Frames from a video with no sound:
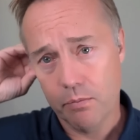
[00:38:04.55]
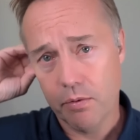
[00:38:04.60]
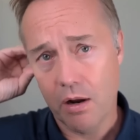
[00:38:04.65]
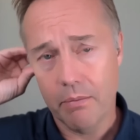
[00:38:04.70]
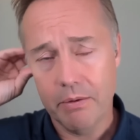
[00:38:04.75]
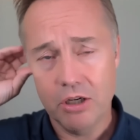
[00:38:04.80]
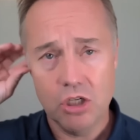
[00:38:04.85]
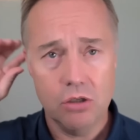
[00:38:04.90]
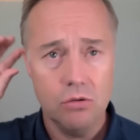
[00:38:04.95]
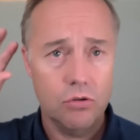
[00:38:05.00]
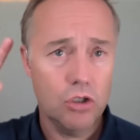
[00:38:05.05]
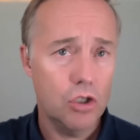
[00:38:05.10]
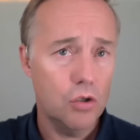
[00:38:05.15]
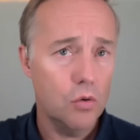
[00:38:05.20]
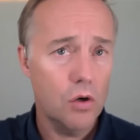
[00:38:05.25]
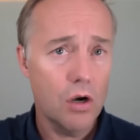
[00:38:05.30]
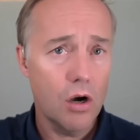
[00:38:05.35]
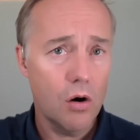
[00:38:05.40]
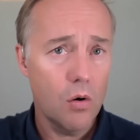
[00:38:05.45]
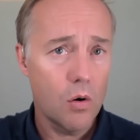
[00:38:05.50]
We'll probably do
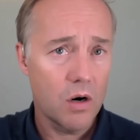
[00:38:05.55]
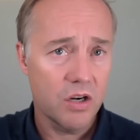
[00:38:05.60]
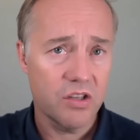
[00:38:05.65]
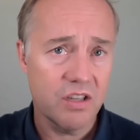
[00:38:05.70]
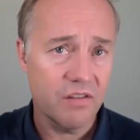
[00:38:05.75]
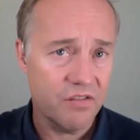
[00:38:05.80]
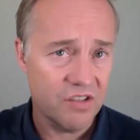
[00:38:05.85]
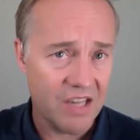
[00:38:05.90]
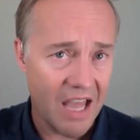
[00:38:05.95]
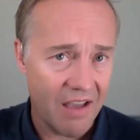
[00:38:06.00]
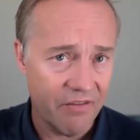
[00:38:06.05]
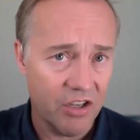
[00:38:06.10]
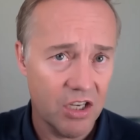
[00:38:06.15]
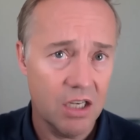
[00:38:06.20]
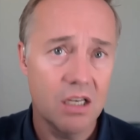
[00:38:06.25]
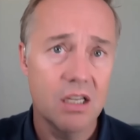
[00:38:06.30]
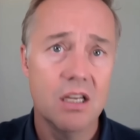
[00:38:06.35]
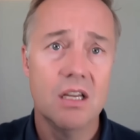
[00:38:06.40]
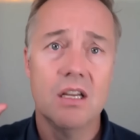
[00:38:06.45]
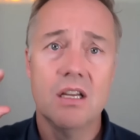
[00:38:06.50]
two cohorts of
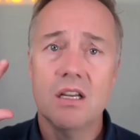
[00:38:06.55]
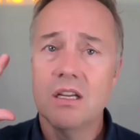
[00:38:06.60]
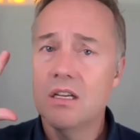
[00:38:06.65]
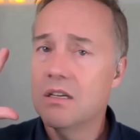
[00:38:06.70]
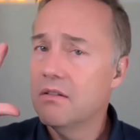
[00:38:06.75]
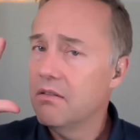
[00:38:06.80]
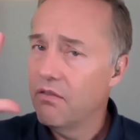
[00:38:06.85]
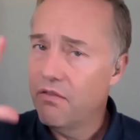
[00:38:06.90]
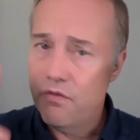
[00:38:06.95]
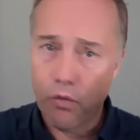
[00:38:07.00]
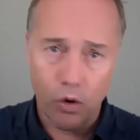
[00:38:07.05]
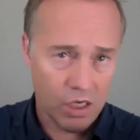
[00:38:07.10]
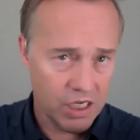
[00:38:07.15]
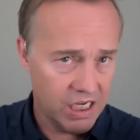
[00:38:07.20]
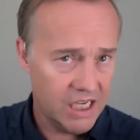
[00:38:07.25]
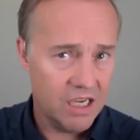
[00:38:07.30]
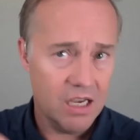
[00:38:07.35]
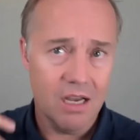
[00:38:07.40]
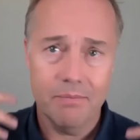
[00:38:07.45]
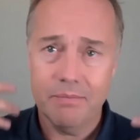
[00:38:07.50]
seven,
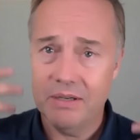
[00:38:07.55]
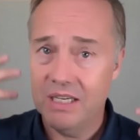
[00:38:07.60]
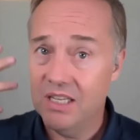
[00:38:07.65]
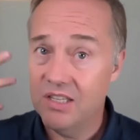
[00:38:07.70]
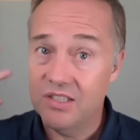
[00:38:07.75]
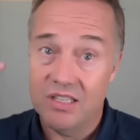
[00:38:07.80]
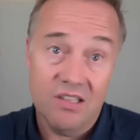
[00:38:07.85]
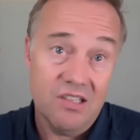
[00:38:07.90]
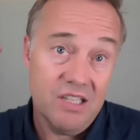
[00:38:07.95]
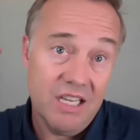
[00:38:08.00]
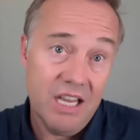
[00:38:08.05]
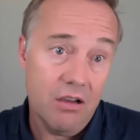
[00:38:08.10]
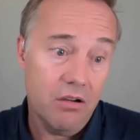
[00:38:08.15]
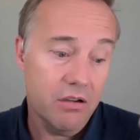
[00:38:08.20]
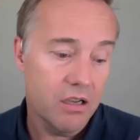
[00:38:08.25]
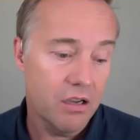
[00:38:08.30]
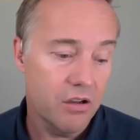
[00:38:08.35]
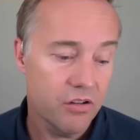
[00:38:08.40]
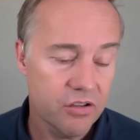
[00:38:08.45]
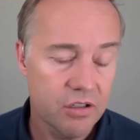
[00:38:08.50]
14 companies, and see
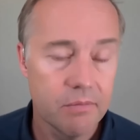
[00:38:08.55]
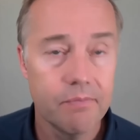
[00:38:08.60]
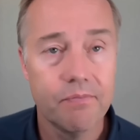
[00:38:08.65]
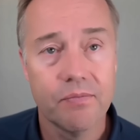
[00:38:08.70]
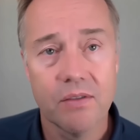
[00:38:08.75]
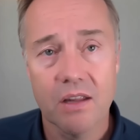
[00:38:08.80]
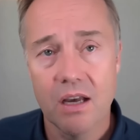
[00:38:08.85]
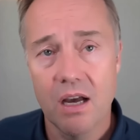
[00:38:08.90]
how it goes.